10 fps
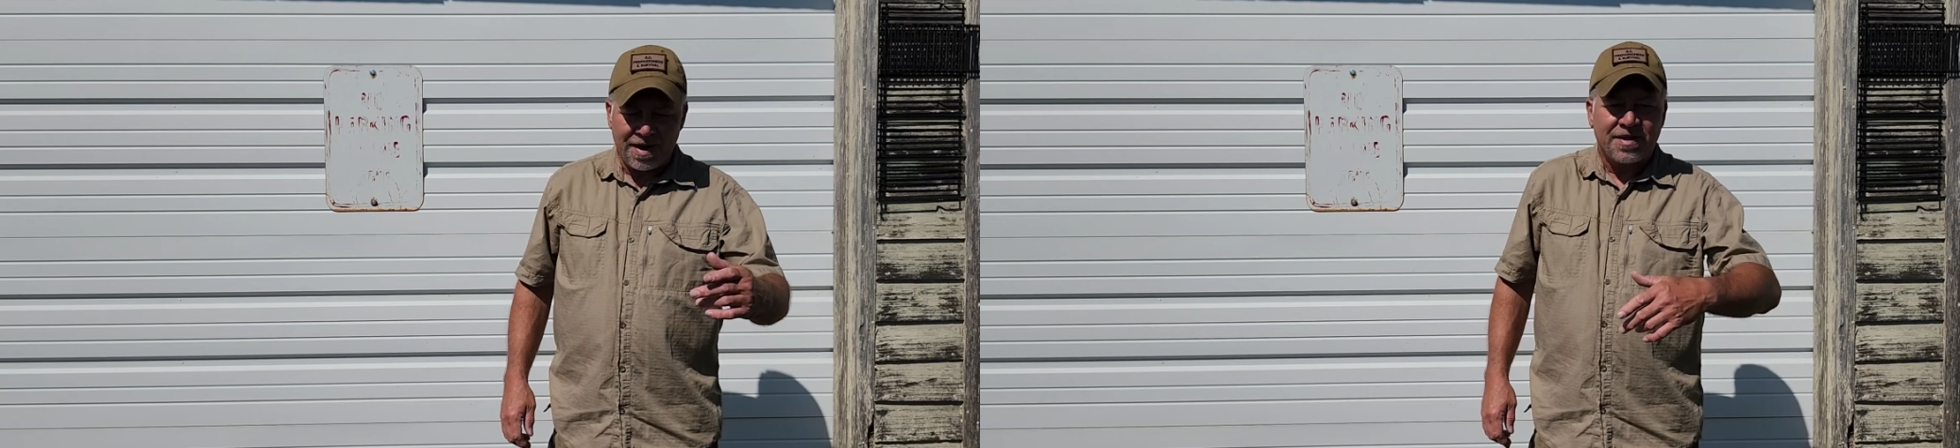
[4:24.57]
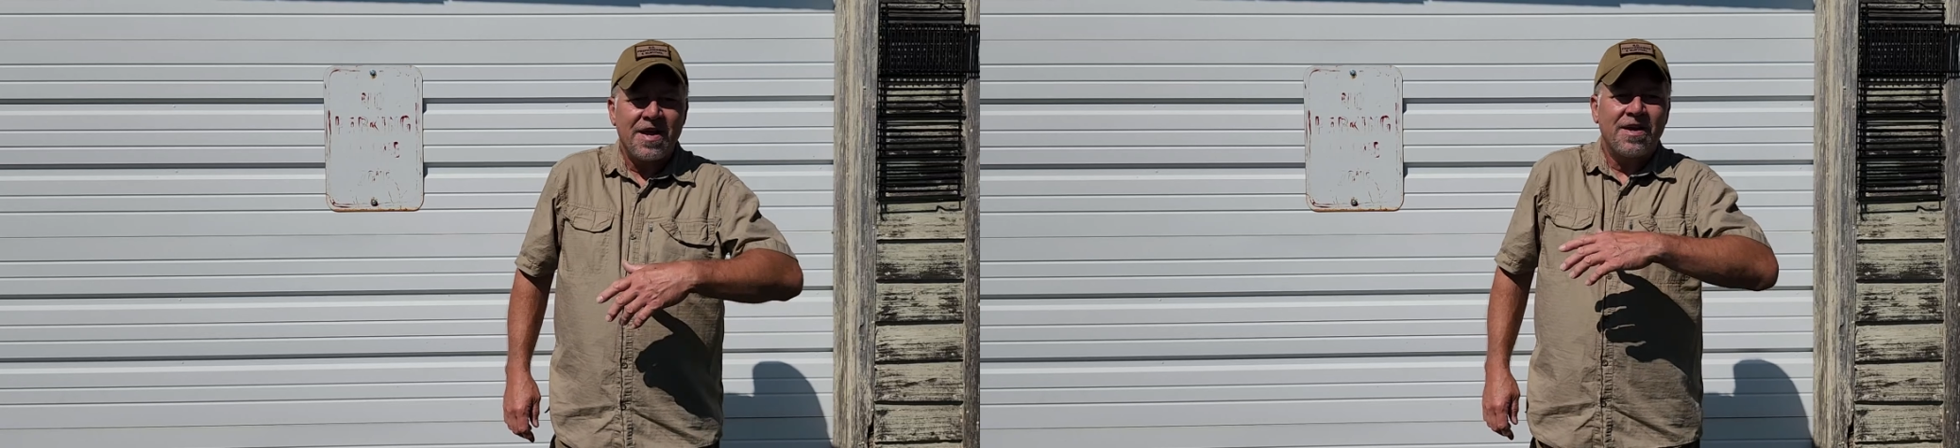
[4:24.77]

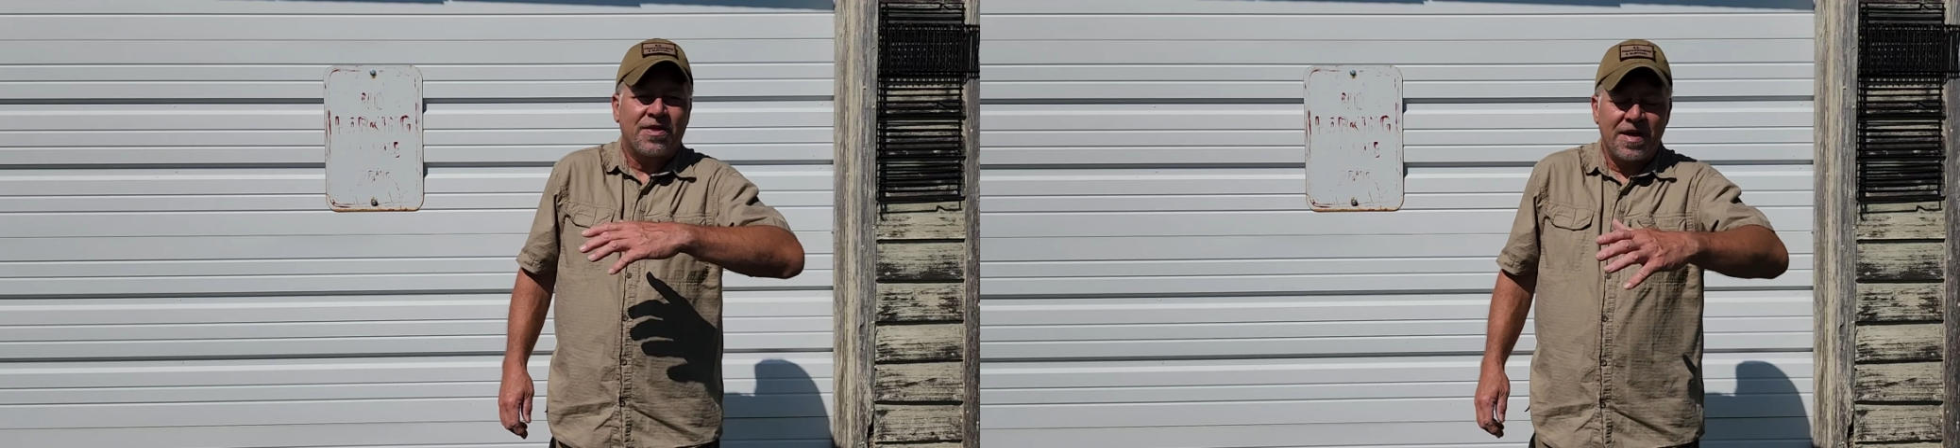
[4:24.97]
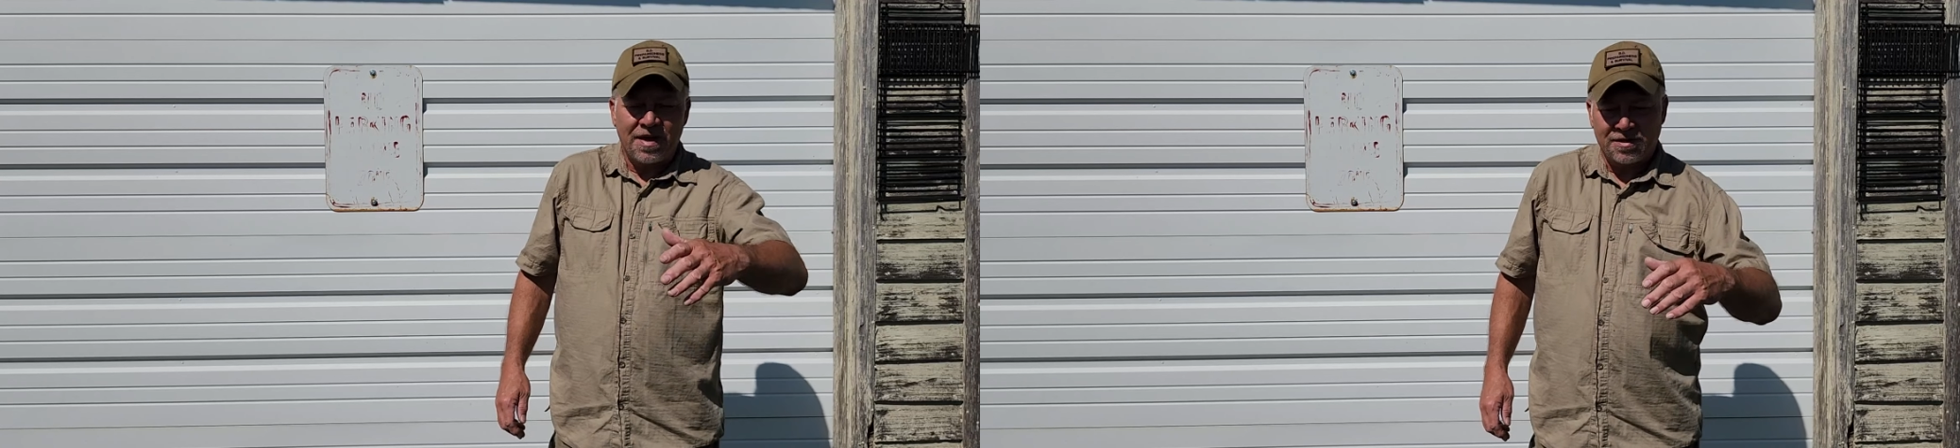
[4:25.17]
at the end of
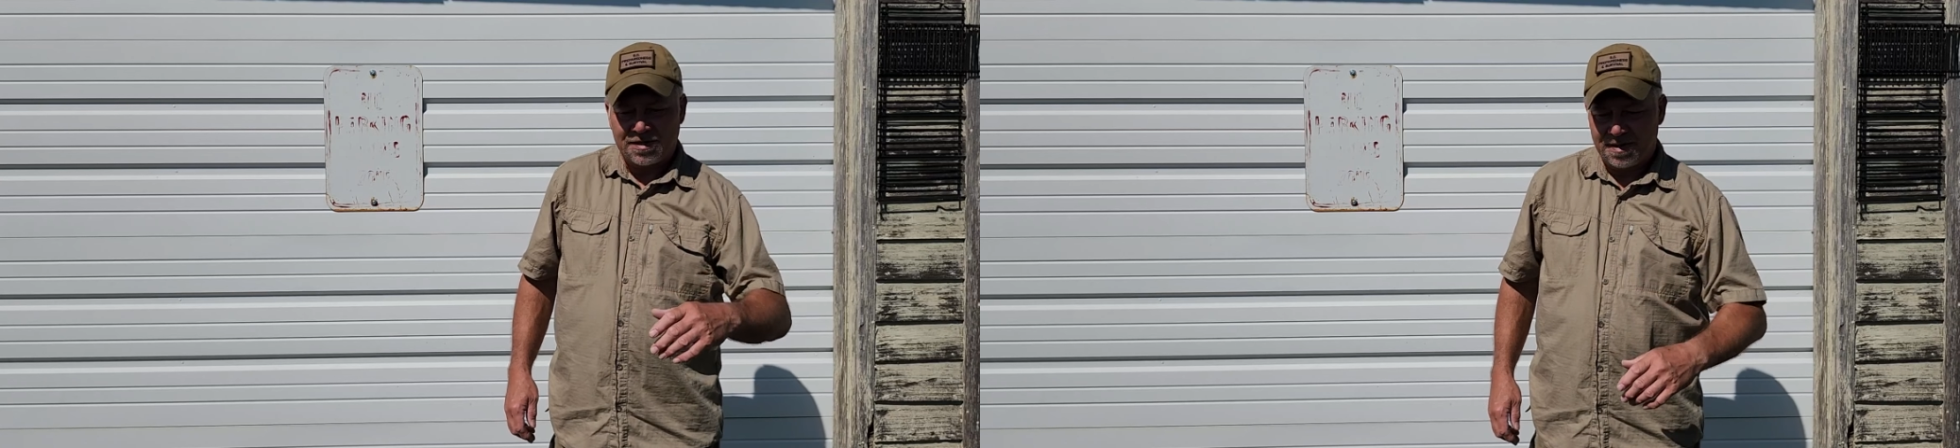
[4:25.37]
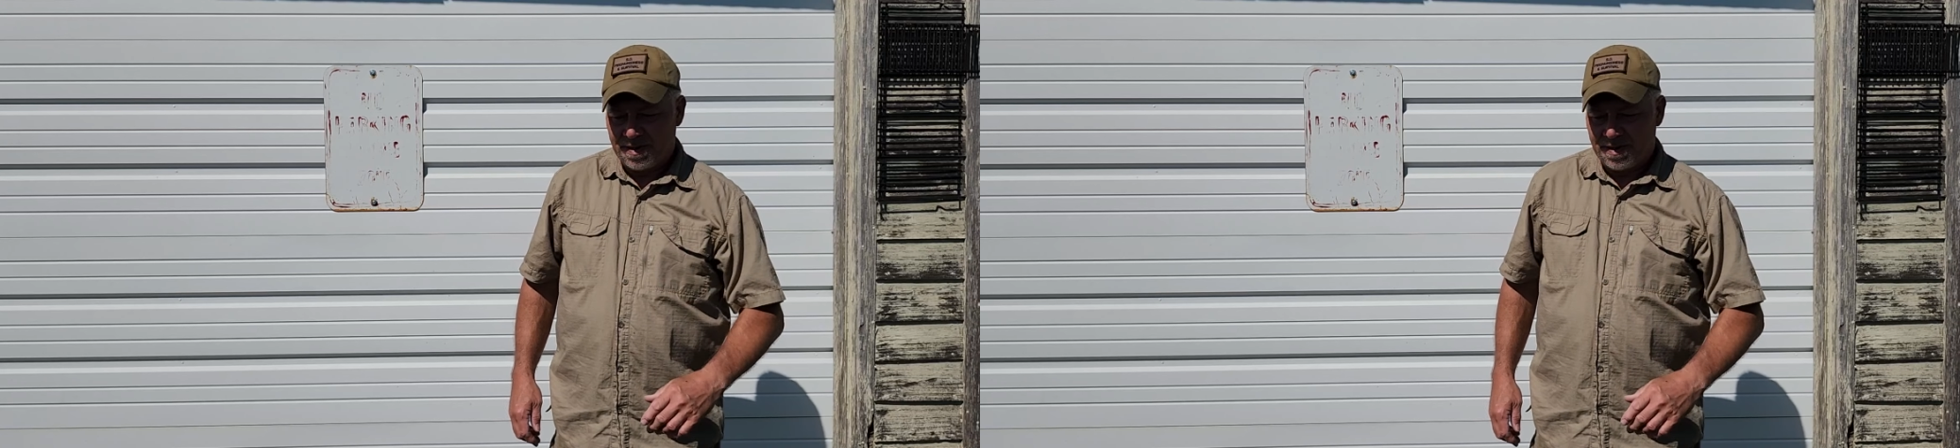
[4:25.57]
things,